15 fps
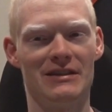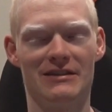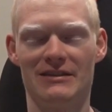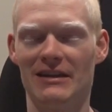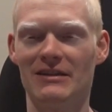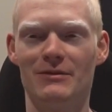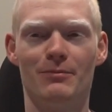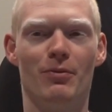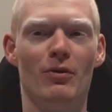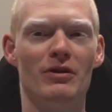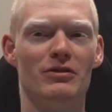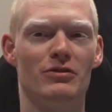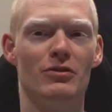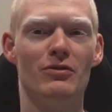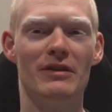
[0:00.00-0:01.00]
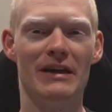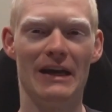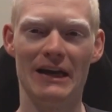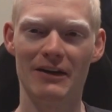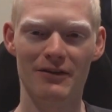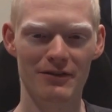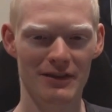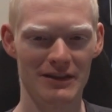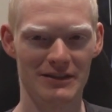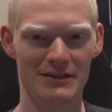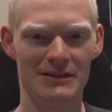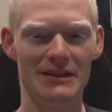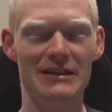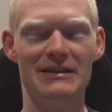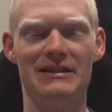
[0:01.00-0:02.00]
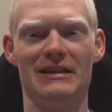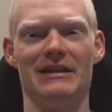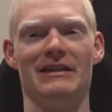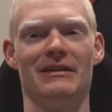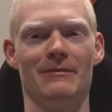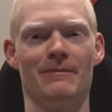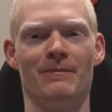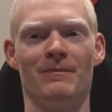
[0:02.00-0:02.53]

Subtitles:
It's allowed some points through the air this season.